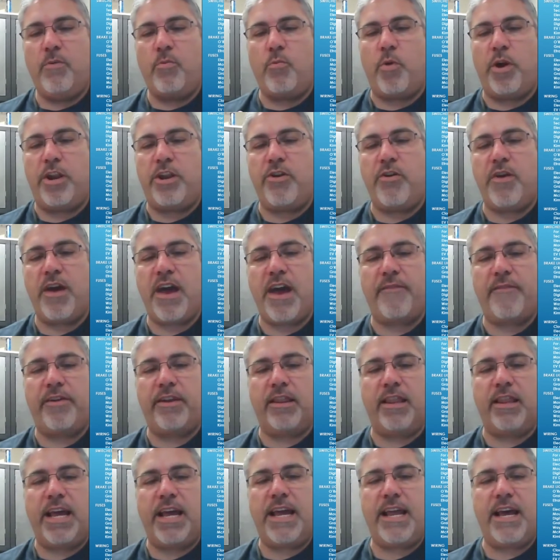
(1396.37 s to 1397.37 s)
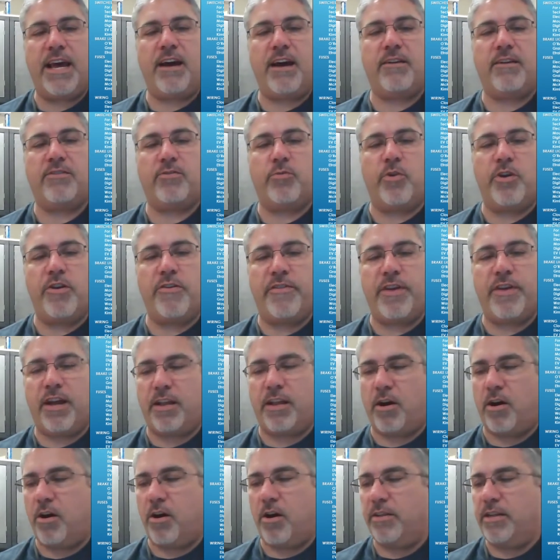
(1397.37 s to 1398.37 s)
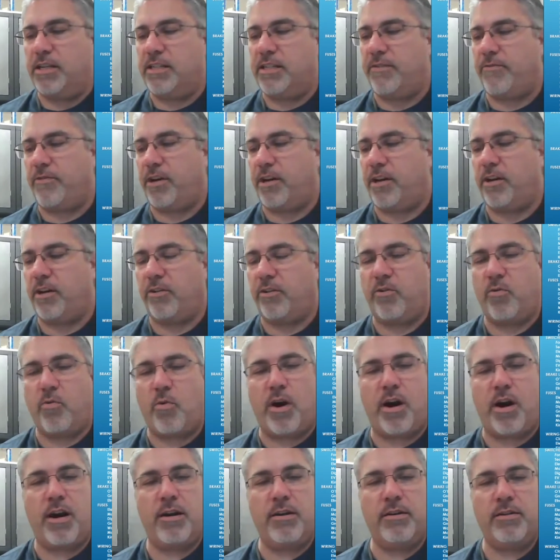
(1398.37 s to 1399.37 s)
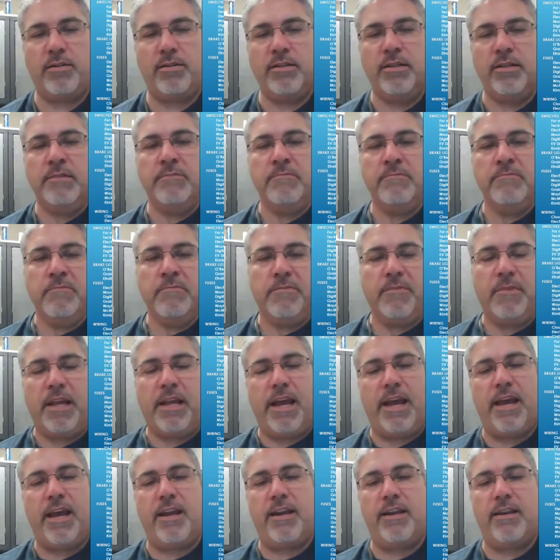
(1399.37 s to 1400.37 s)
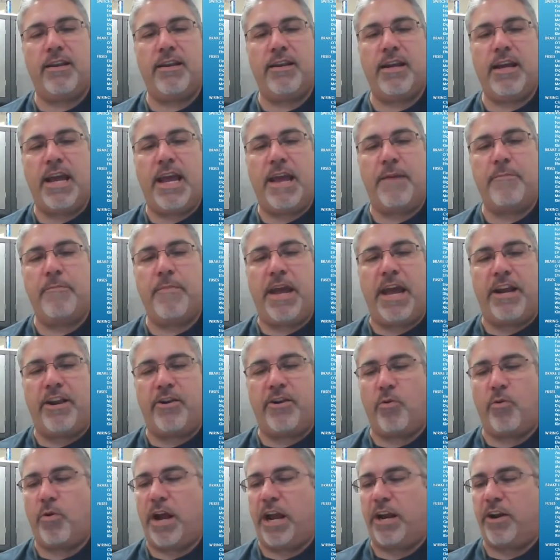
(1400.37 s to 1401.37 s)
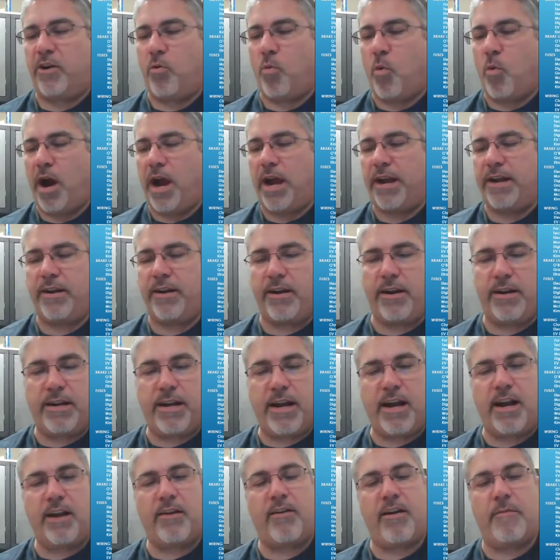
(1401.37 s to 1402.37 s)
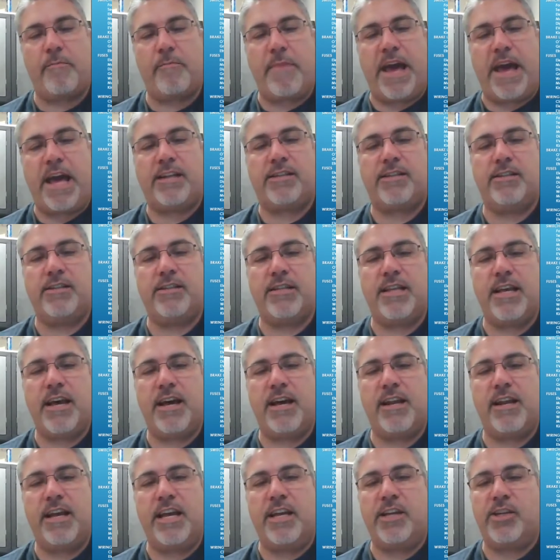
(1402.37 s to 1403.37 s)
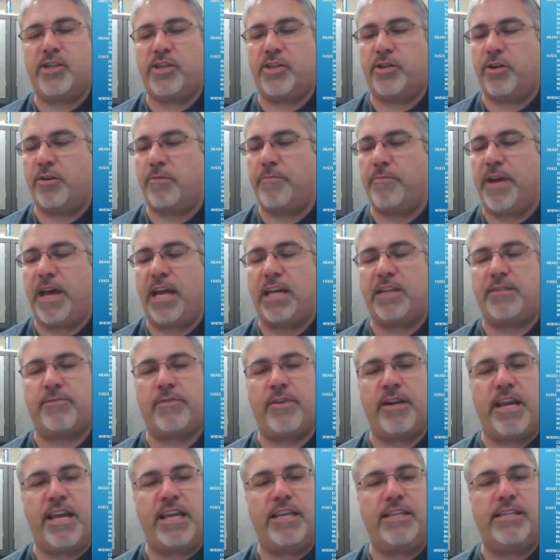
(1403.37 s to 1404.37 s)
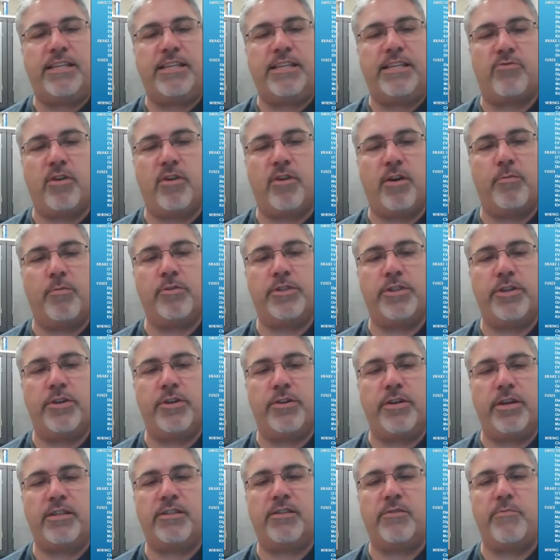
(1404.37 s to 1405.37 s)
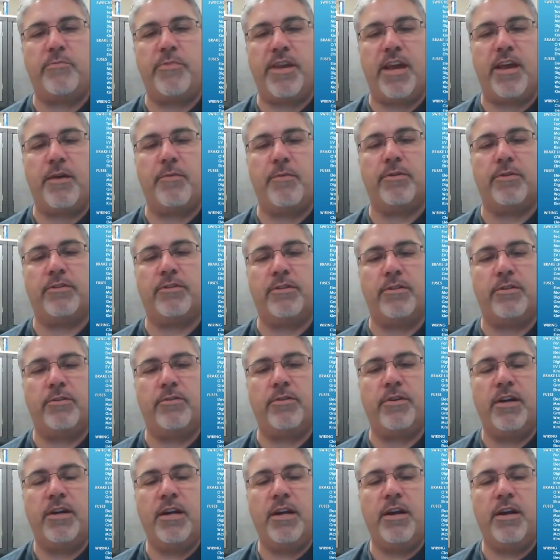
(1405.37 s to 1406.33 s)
When you have it laid out to where you've got all these different colored wires, and your wiring diagram matches that, it sure makes for easy troubleshooting to be able to